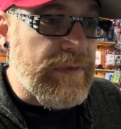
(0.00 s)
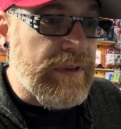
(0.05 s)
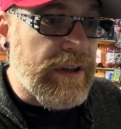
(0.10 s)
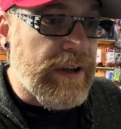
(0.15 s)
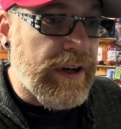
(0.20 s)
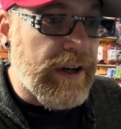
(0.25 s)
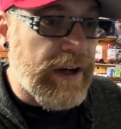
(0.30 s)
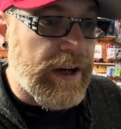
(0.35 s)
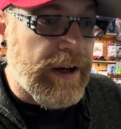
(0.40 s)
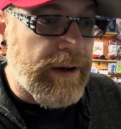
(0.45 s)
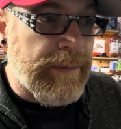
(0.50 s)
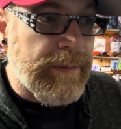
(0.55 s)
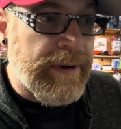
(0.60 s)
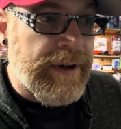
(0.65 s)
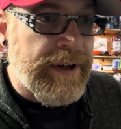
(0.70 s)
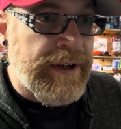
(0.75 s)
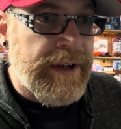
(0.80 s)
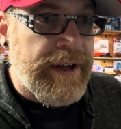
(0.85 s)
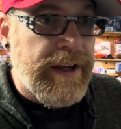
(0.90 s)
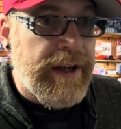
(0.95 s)
And
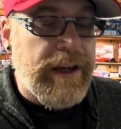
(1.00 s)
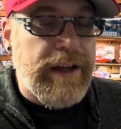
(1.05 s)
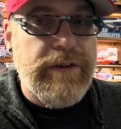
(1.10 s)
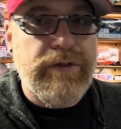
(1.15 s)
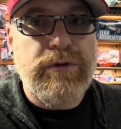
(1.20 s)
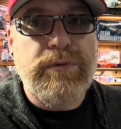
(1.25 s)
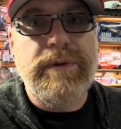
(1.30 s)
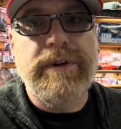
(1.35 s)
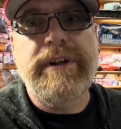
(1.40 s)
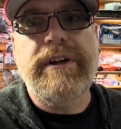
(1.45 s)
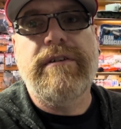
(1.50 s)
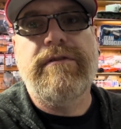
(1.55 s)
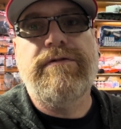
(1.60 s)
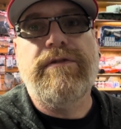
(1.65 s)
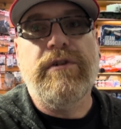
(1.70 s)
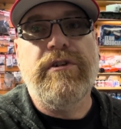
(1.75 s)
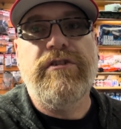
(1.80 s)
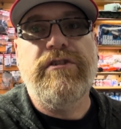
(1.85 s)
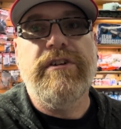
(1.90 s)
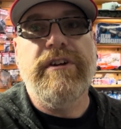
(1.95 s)
it was really
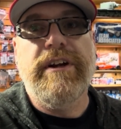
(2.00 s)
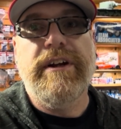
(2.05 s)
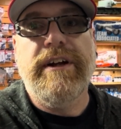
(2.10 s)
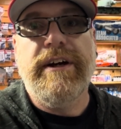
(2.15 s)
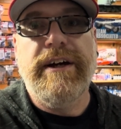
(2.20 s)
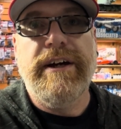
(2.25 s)
unfortunate.